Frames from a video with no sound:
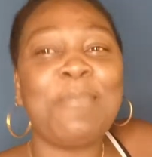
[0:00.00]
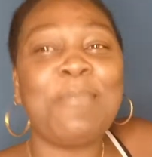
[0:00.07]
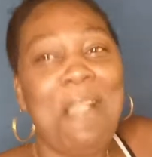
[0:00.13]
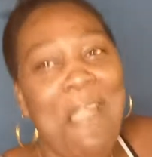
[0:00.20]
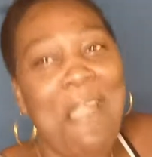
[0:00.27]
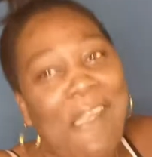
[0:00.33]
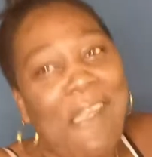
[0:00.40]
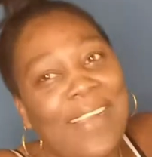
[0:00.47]
you
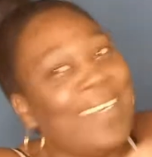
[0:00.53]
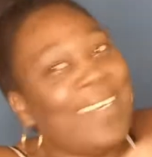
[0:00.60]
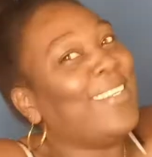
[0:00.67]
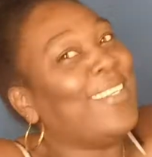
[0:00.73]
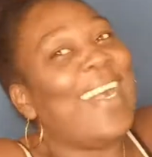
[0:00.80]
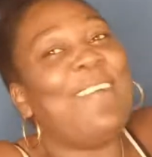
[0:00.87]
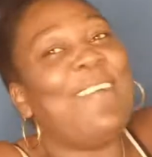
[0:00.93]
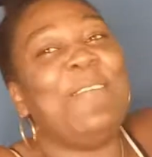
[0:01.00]
know,
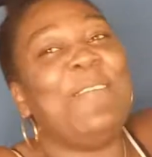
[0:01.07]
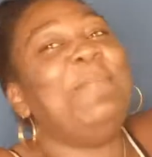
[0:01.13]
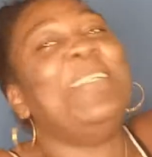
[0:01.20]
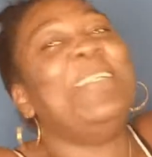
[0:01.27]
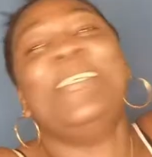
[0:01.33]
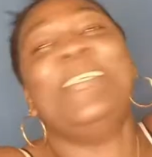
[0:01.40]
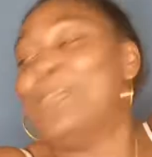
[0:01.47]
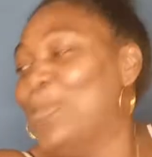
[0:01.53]
have to
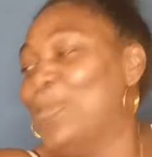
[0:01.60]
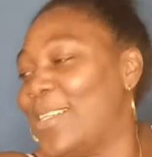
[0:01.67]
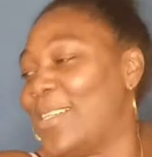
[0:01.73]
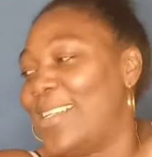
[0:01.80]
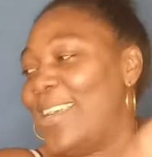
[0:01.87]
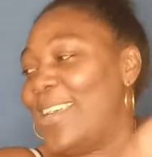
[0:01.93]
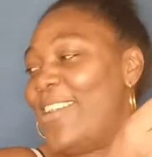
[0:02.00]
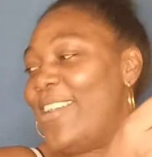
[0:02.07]
be you,
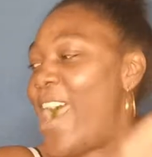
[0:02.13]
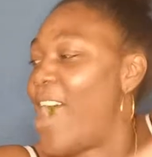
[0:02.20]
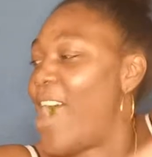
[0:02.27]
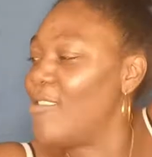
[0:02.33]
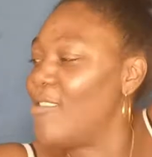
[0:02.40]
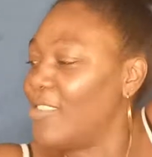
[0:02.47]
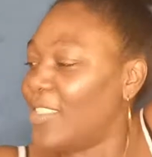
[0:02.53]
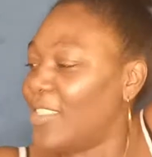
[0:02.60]
clear out.
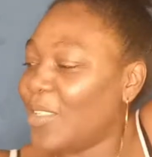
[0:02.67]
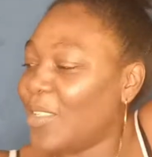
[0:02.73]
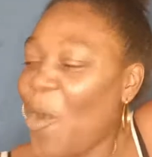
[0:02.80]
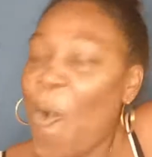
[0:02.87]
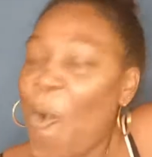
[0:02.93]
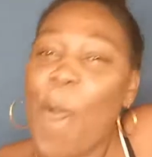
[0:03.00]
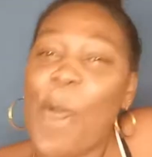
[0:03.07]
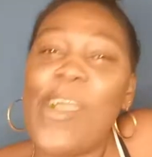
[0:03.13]

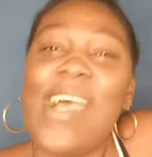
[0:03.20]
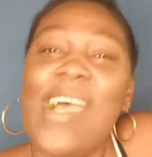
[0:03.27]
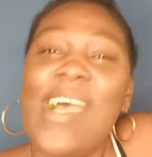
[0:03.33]
But I